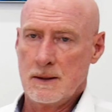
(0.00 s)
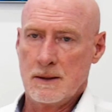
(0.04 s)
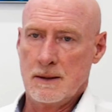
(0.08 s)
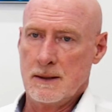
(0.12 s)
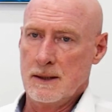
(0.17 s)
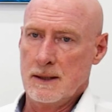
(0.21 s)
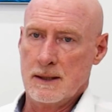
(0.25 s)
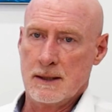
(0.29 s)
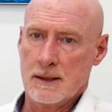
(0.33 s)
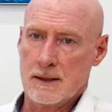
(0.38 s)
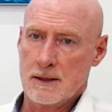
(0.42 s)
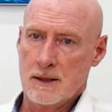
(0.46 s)

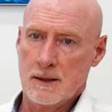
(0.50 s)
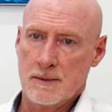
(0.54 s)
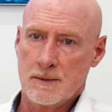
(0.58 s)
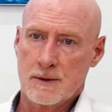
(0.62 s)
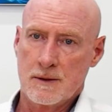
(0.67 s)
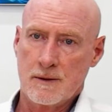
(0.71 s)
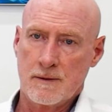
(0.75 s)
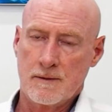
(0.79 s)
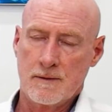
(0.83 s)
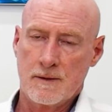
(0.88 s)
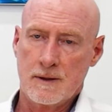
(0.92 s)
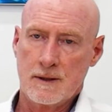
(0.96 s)
In terms
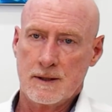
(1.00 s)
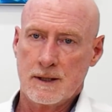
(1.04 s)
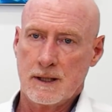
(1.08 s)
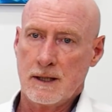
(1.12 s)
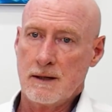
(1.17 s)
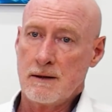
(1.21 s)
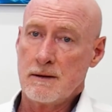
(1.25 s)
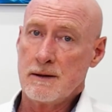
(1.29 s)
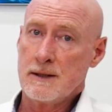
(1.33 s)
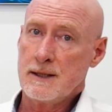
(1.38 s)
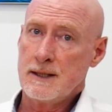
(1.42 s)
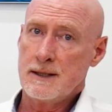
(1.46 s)
of the
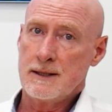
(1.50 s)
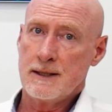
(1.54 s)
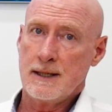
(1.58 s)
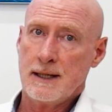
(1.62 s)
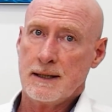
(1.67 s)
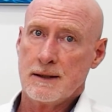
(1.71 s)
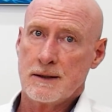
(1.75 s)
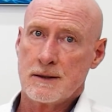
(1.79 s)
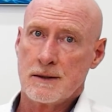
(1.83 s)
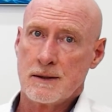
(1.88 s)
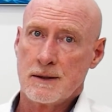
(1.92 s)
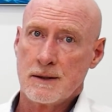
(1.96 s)
Securities
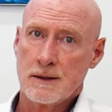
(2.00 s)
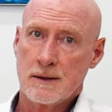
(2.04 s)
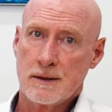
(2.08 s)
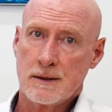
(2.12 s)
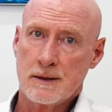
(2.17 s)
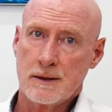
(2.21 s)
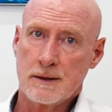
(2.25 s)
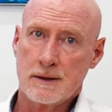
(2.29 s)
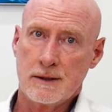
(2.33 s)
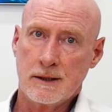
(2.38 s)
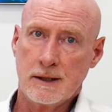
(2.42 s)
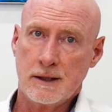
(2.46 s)
Act,
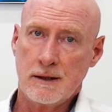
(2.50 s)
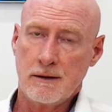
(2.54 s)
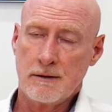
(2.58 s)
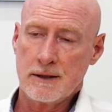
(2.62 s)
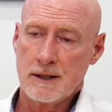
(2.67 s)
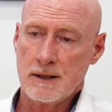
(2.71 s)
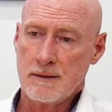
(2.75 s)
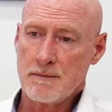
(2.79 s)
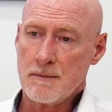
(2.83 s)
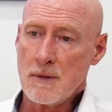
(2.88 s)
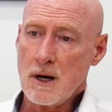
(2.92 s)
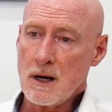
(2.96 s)

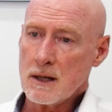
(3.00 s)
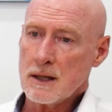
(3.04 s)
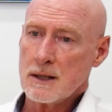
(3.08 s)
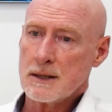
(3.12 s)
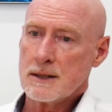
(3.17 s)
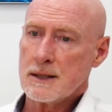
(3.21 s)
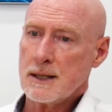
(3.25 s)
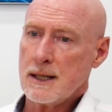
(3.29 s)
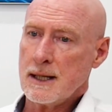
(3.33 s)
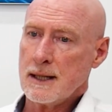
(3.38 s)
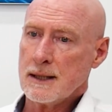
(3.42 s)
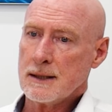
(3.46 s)
Security
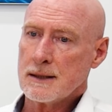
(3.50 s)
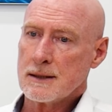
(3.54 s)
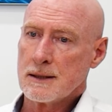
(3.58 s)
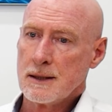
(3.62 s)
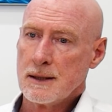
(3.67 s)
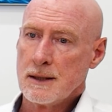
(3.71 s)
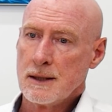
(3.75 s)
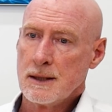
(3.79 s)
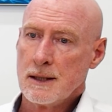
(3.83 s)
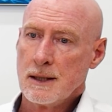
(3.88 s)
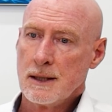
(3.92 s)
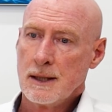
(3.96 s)
Markets Act,
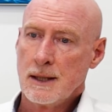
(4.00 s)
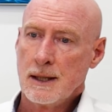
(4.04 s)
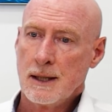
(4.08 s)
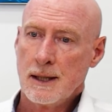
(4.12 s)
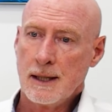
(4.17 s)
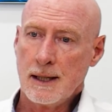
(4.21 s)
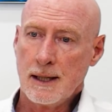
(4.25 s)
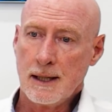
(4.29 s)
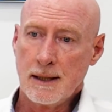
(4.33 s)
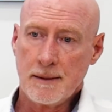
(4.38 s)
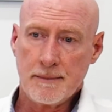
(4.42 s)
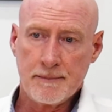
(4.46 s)

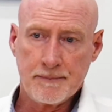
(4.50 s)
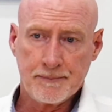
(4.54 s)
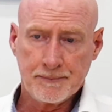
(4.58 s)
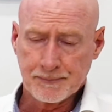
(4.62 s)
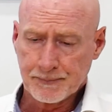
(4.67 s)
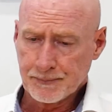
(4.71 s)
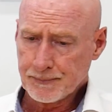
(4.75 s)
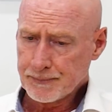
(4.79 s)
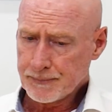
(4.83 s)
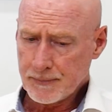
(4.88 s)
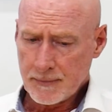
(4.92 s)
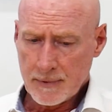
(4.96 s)

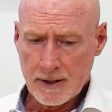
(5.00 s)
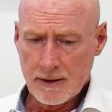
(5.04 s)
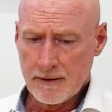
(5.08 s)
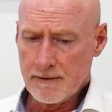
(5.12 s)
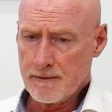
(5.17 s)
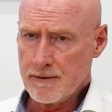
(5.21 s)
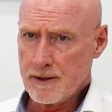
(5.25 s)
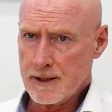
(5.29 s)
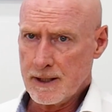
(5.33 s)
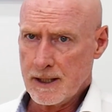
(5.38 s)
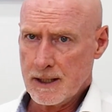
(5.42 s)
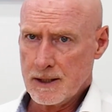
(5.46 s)
the
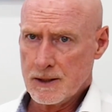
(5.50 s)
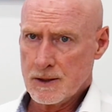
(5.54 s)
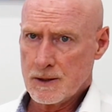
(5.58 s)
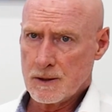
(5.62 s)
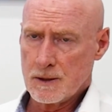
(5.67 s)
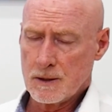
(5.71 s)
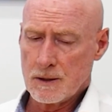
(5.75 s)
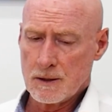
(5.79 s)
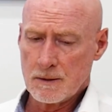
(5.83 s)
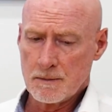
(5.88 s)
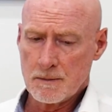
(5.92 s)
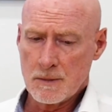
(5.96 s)

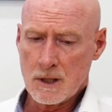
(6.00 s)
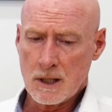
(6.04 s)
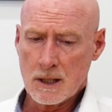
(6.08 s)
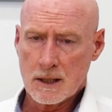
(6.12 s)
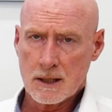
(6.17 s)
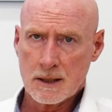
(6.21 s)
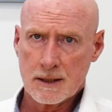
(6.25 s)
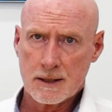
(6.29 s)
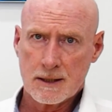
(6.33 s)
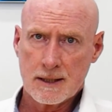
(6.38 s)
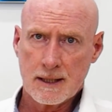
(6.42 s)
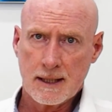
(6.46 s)
Financial
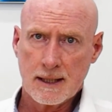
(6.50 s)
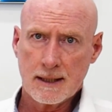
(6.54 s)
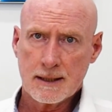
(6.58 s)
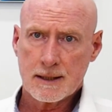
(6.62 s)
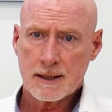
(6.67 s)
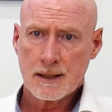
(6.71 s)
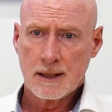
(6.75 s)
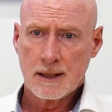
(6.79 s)
Markets Act,